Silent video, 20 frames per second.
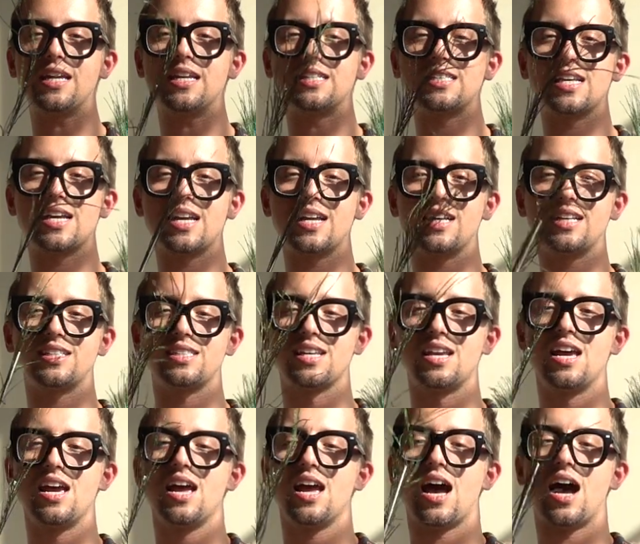pieces.
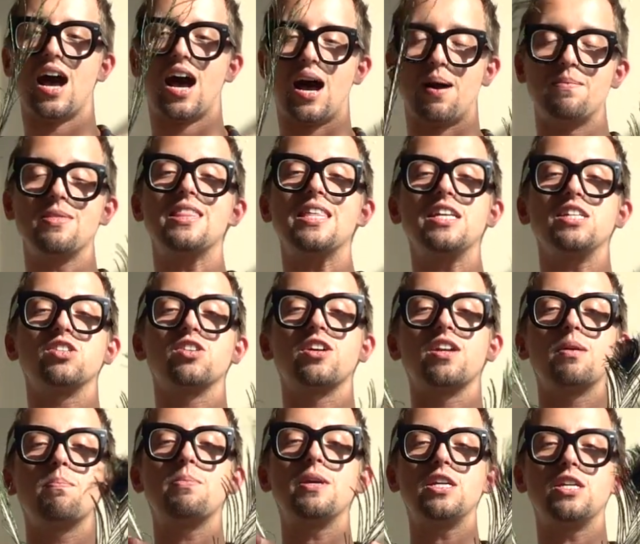These are
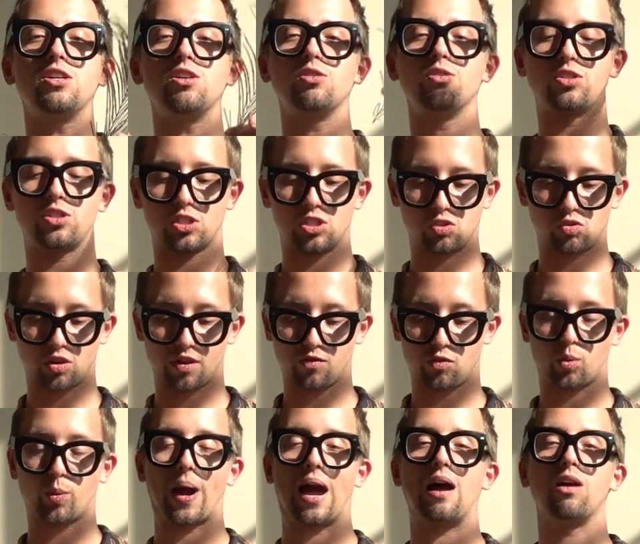going to be used to sort
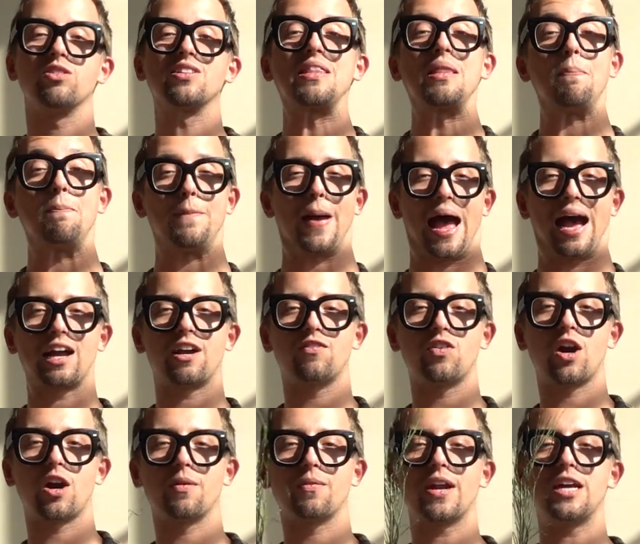of ground the back of
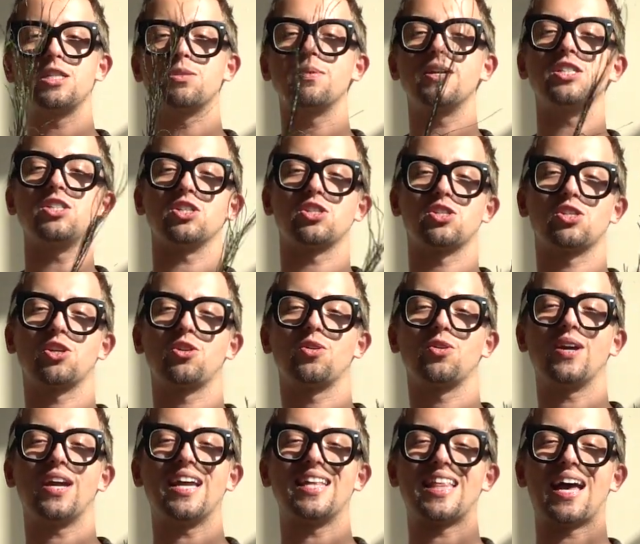our arrangement, just to
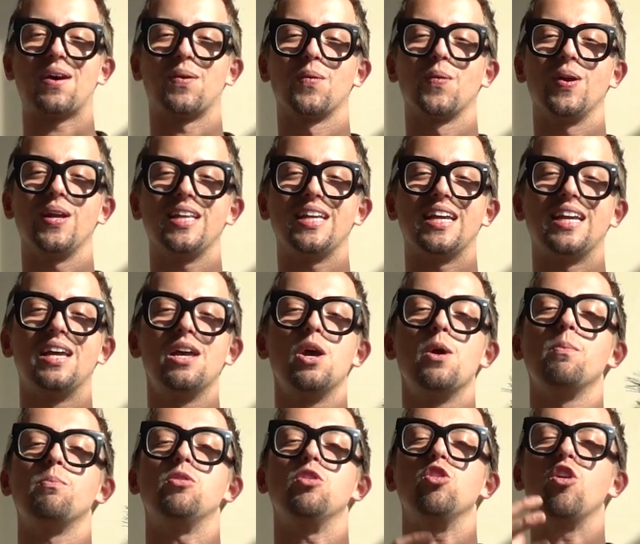create that really
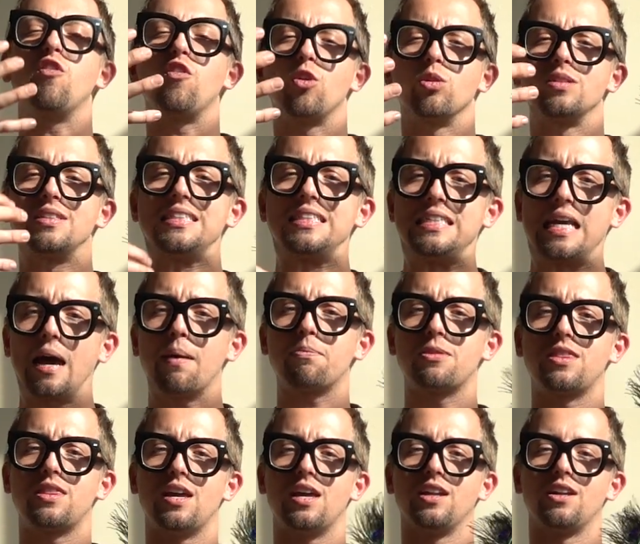beautiful
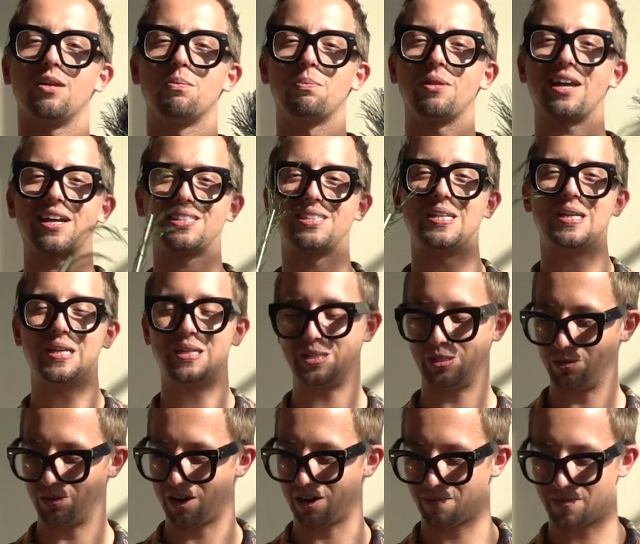depth and complexity
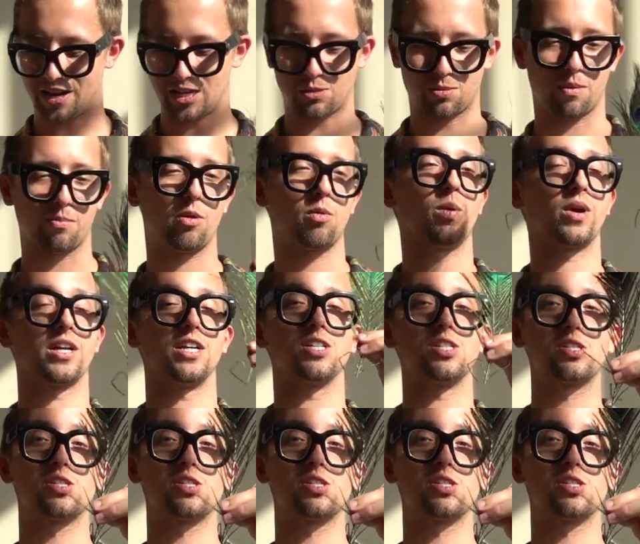to our arrangement. But we're going to